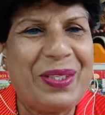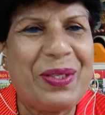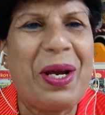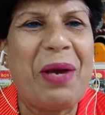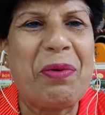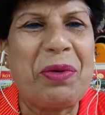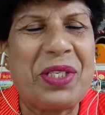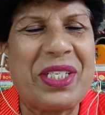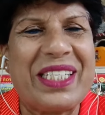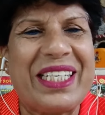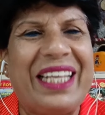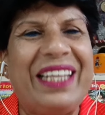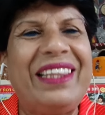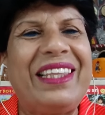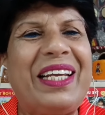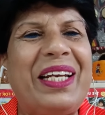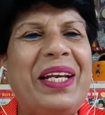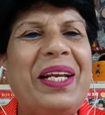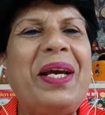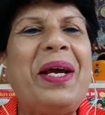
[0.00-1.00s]
So I was
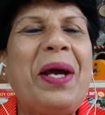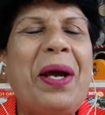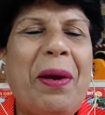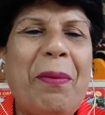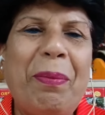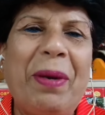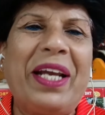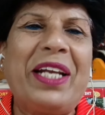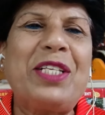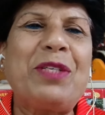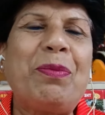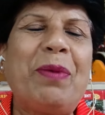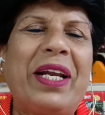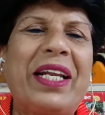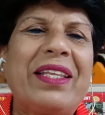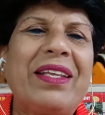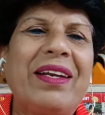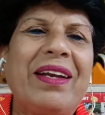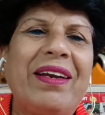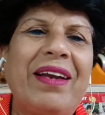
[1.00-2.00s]
10th in Paris
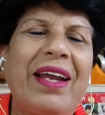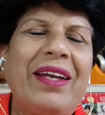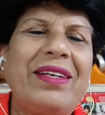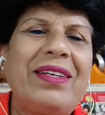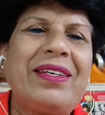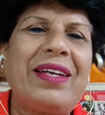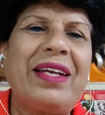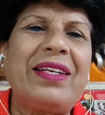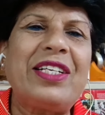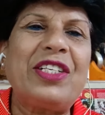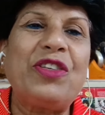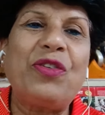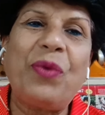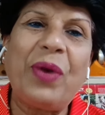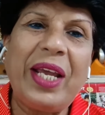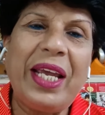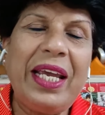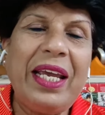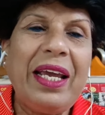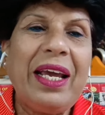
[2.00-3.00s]
Marathon in
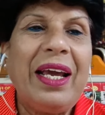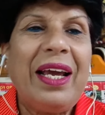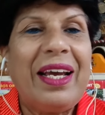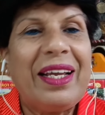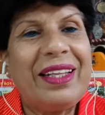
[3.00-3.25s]
1993.